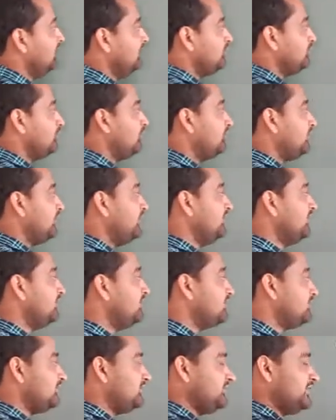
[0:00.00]
So
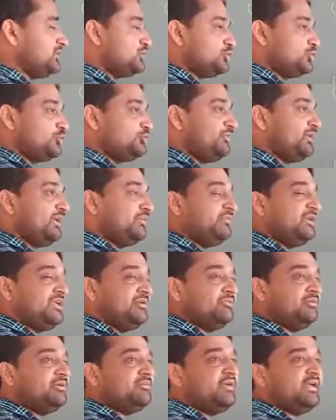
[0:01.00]
here there should be a
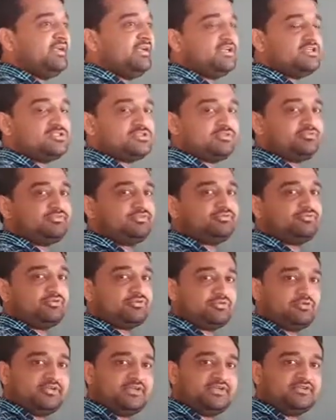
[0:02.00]
minimum energy of the
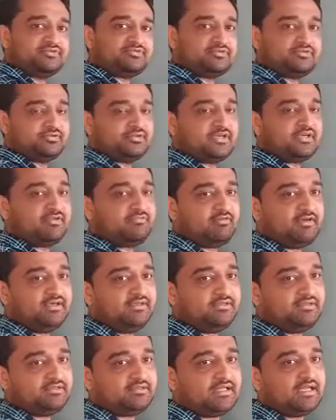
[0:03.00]
photon is
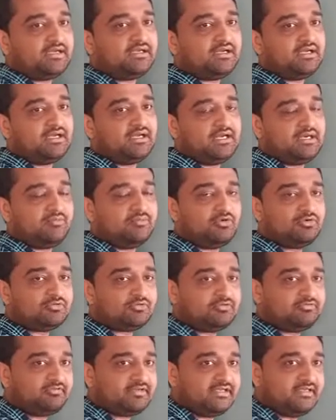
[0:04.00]
required. That amount
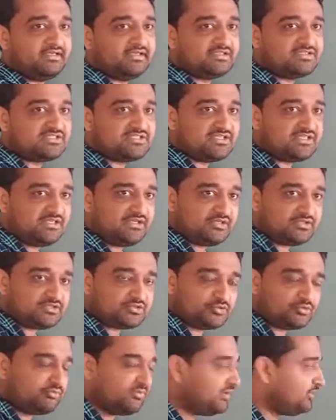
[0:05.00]
of energy
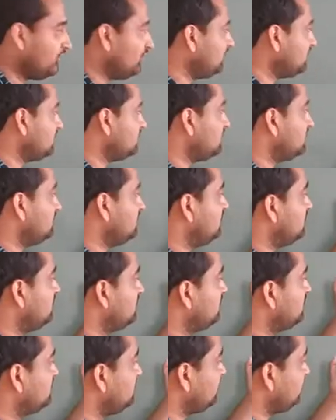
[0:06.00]
should be
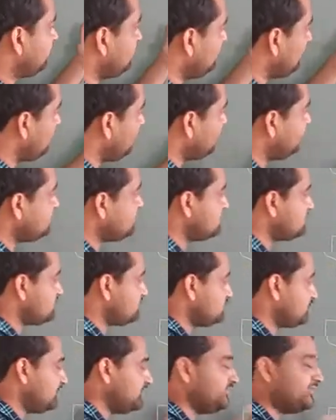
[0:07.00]
what? Required
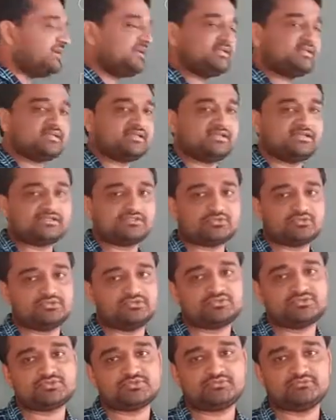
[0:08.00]
to liberate the
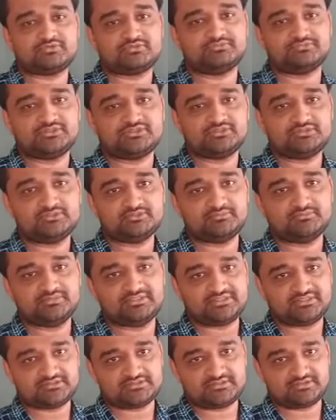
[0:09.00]
electrons from the
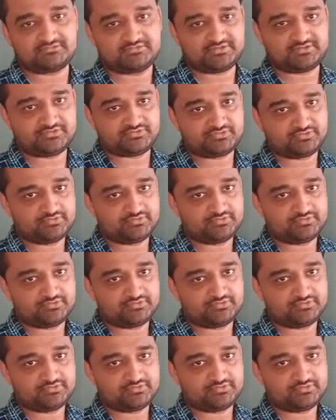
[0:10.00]
metal surface.